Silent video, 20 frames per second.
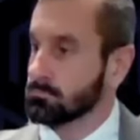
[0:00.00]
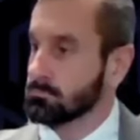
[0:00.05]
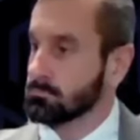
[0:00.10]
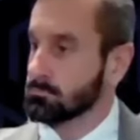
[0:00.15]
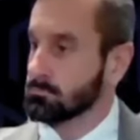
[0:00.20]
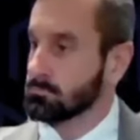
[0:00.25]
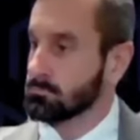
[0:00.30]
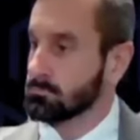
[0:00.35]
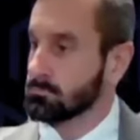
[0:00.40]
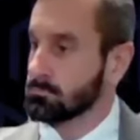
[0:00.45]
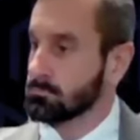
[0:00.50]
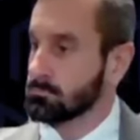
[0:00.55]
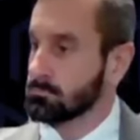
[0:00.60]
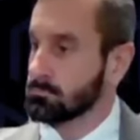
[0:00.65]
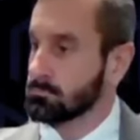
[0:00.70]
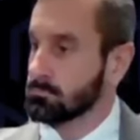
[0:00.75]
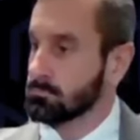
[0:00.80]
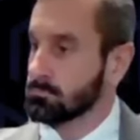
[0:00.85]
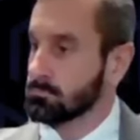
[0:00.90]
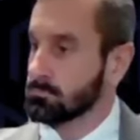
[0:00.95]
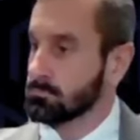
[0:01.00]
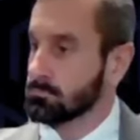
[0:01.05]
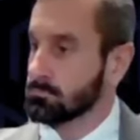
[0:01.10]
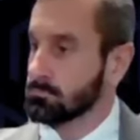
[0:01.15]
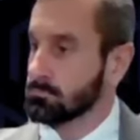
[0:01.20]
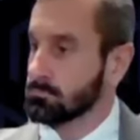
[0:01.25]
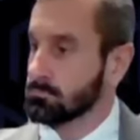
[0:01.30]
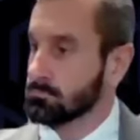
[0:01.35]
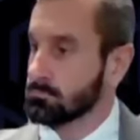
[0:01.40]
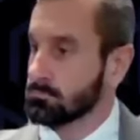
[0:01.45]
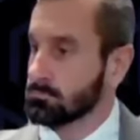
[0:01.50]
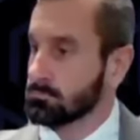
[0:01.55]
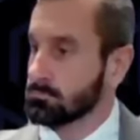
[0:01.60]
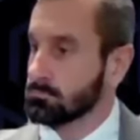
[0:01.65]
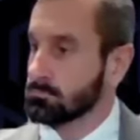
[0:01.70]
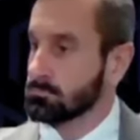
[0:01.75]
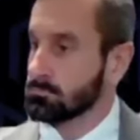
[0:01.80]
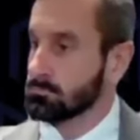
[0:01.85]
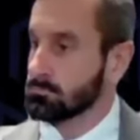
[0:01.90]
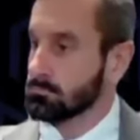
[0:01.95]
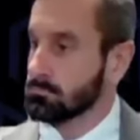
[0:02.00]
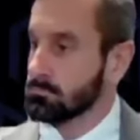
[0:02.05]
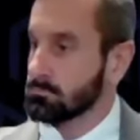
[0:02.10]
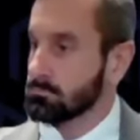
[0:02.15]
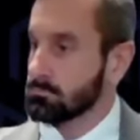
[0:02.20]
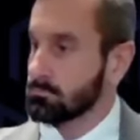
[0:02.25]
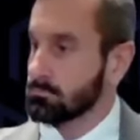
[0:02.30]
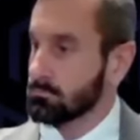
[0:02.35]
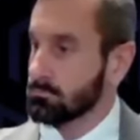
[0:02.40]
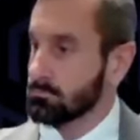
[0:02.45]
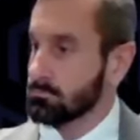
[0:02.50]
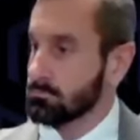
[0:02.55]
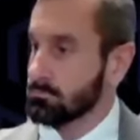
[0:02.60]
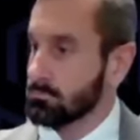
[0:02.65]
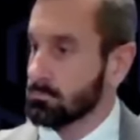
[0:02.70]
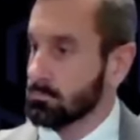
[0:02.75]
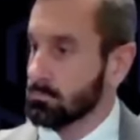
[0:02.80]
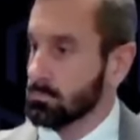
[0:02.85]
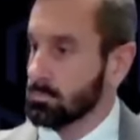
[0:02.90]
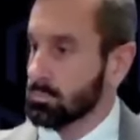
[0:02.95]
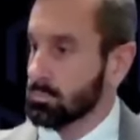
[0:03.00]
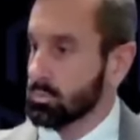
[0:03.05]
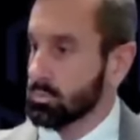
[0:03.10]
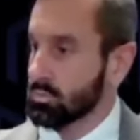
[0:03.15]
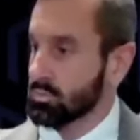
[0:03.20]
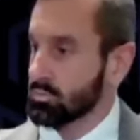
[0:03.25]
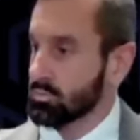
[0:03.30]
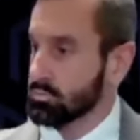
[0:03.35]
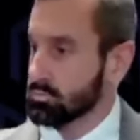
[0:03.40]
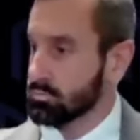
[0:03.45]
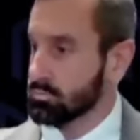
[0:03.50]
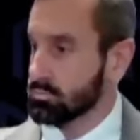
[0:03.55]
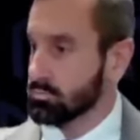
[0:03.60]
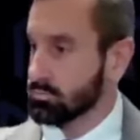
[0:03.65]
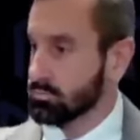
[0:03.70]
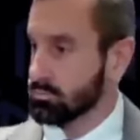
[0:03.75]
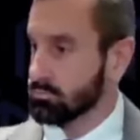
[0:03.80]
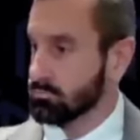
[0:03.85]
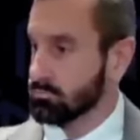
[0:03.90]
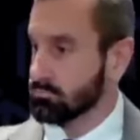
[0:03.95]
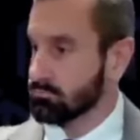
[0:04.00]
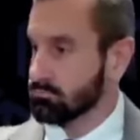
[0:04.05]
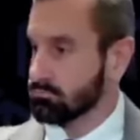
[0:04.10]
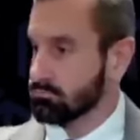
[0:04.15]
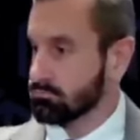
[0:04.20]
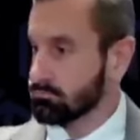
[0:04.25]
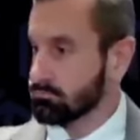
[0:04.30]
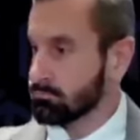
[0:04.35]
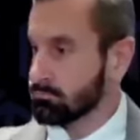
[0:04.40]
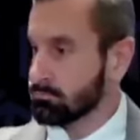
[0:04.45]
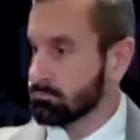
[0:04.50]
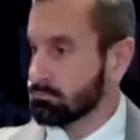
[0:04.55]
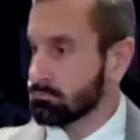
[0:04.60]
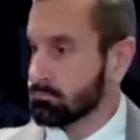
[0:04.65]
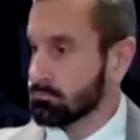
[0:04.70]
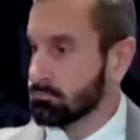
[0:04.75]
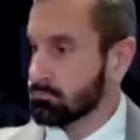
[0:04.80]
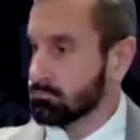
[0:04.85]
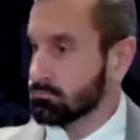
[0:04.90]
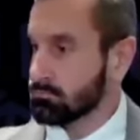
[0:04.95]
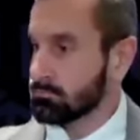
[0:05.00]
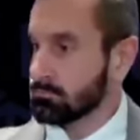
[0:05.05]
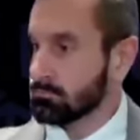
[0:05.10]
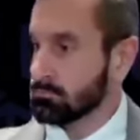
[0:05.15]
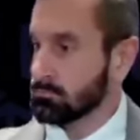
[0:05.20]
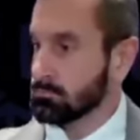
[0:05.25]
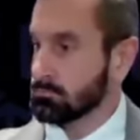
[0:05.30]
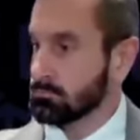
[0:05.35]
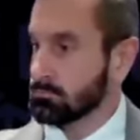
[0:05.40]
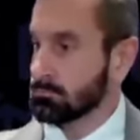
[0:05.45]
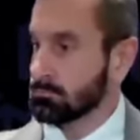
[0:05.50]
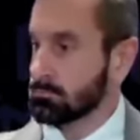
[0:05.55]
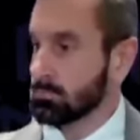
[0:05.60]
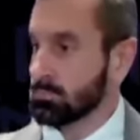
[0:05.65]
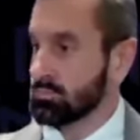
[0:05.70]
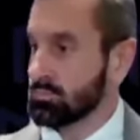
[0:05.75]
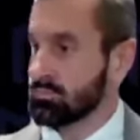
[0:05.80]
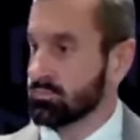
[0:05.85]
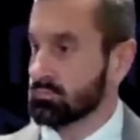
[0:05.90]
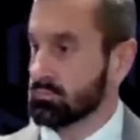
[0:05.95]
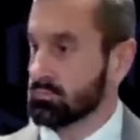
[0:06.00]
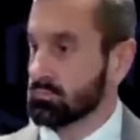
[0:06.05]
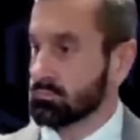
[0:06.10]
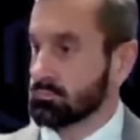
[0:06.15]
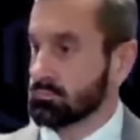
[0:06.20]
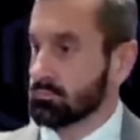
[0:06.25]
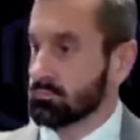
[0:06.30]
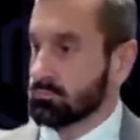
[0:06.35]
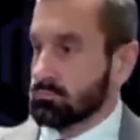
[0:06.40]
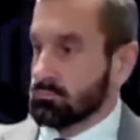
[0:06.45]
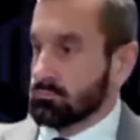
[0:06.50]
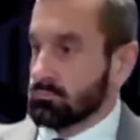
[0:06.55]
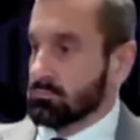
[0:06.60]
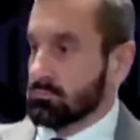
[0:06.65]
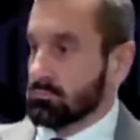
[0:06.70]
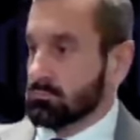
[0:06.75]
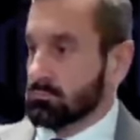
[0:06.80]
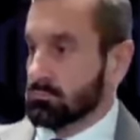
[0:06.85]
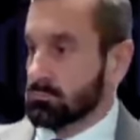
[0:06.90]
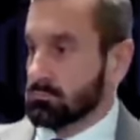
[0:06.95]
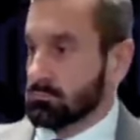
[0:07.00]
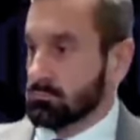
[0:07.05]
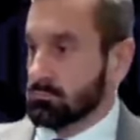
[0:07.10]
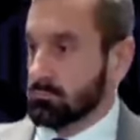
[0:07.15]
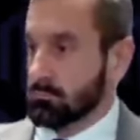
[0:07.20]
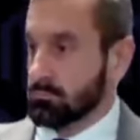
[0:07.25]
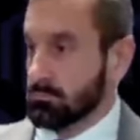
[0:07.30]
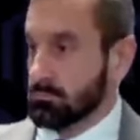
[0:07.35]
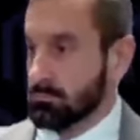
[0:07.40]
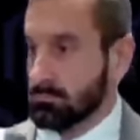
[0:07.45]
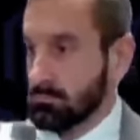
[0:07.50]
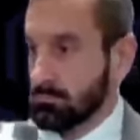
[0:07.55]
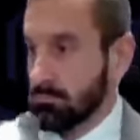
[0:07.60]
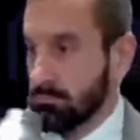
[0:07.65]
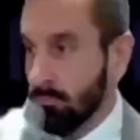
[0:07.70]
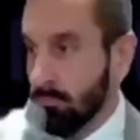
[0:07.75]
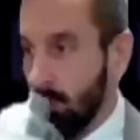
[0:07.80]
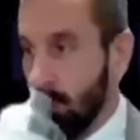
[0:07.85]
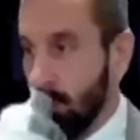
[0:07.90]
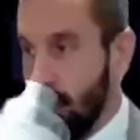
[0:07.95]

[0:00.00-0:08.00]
No words are spoken by the person on screen.